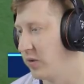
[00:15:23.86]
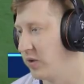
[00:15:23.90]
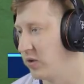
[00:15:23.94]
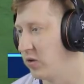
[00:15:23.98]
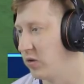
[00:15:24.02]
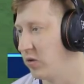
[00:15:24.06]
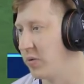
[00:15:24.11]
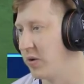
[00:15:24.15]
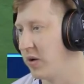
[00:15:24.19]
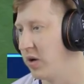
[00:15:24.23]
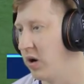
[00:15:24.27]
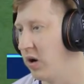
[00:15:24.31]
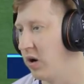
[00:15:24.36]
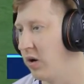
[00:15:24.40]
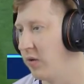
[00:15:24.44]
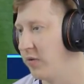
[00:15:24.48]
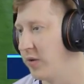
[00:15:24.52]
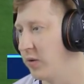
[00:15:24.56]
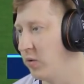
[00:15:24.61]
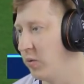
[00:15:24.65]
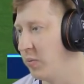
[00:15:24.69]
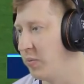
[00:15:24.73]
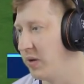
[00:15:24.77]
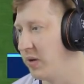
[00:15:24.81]
If we do pull it
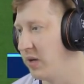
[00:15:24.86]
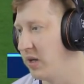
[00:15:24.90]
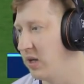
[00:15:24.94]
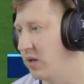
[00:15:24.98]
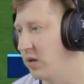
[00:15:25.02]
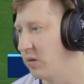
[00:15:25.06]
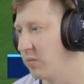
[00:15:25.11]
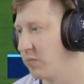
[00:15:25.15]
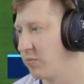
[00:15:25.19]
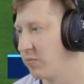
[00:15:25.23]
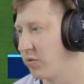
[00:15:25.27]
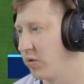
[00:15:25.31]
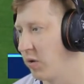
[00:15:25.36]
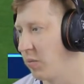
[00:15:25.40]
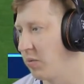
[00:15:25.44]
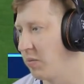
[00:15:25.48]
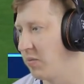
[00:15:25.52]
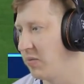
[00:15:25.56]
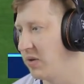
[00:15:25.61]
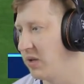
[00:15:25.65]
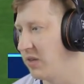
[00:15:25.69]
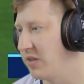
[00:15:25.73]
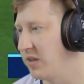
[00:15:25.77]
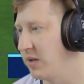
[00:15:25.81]
off, it will be
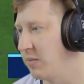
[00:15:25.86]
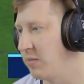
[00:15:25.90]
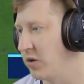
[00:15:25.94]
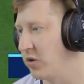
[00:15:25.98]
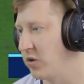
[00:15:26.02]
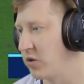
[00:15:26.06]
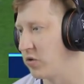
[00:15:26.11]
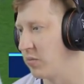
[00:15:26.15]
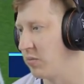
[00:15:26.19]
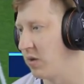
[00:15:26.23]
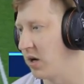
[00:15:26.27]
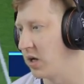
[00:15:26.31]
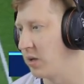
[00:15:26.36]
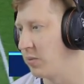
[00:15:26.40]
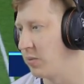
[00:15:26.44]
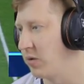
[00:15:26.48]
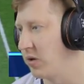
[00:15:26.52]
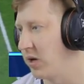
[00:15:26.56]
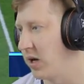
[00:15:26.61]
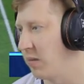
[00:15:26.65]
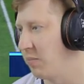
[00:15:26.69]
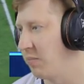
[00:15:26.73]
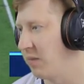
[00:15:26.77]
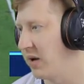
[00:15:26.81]
probably the most
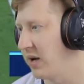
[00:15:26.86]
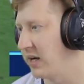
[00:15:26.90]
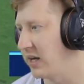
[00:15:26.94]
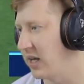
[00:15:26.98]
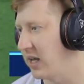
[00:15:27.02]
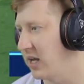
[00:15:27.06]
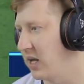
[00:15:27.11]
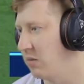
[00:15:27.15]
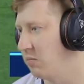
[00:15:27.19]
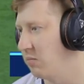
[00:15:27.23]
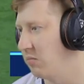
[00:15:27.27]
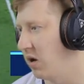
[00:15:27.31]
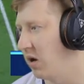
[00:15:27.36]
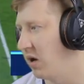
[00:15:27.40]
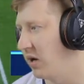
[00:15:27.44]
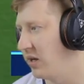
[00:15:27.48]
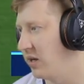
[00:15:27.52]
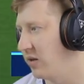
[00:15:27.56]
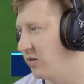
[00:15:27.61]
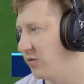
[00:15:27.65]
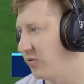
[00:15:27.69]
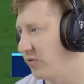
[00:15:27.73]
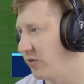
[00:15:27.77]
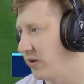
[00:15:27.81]
remarkable comeback in
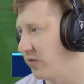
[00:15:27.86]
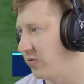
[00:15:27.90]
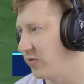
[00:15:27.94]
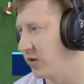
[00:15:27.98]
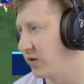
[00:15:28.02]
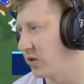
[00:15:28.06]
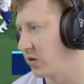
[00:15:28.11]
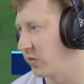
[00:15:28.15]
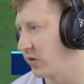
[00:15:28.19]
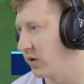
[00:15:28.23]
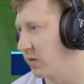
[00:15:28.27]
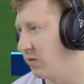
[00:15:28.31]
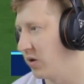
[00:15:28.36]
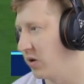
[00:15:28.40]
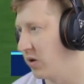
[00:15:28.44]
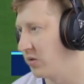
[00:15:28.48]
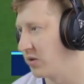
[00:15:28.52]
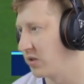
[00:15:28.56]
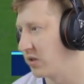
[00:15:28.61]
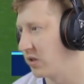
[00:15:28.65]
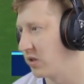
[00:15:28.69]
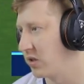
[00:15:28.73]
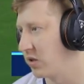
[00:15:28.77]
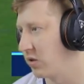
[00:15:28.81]
my FIFA career
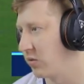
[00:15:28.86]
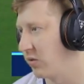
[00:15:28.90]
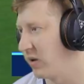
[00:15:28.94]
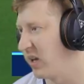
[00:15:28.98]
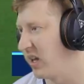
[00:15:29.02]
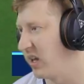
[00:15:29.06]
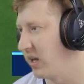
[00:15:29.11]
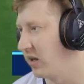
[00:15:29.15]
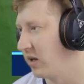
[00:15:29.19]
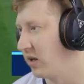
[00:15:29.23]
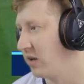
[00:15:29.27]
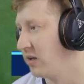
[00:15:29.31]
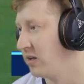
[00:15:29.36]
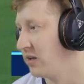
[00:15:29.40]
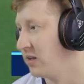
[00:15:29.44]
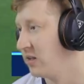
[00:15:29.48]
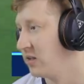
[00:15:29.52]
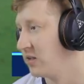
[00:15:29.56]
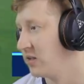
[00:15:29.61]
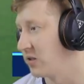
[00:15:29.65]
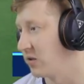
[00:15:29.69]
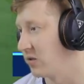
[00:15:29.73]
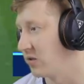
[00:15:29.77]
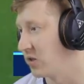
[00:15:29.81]
mode career,
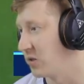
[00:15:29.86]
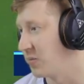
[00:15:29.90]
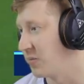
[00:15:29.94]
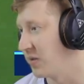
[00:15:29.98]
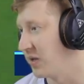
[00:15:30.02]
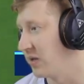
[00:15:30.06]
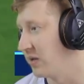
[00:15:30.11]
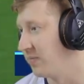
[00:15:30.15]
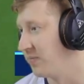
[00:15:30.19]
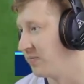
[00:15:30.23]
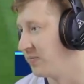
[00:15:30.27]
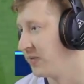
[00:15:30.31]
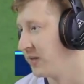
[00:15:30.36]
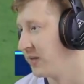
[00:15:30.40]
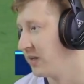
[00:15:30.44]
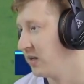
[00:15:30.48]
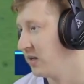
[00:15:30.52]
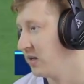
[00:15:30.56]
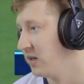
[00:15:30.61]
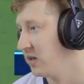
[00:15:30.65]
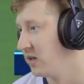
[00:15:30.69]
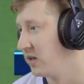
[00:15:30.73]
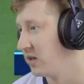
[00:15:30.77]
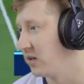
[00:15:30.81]
so to speak.
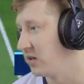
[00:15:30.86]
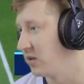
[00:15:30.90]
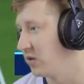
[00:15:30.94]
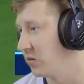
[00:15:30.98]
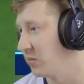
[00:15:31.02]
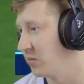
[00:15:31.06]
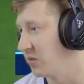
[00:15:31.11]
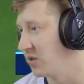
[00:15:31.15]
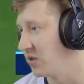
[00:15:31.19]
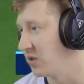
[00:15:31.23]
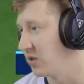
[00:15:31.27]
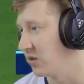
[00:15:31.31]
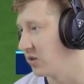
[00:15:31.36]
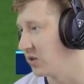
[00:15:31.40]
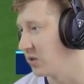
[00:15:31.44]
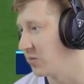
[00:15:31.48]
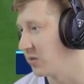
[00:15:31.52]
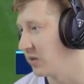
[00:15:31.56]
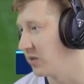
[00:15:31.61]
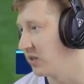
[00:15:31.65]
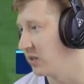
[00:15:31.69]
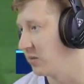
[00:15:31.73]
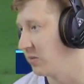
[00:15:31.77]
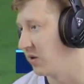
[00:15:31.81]
Heung-min Son
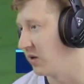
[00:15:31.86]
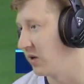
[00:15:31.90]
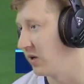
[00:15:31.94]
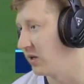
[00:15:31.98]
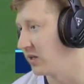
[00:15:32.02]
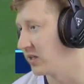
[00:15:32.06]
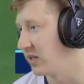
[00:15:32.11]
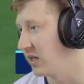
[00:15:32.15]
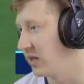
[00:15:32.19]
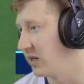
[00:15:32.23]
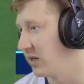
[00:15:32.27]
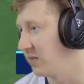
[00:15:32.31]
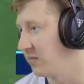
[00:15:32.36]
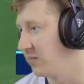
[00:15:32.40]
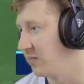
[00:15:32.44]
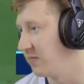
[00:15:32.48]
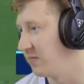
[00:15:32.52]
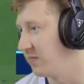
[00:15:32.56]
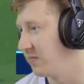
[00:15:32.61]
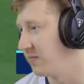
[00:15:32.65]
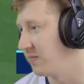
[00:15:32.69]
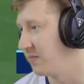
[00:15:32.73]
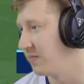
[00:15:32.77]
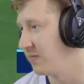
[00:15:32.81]
is played in behind here.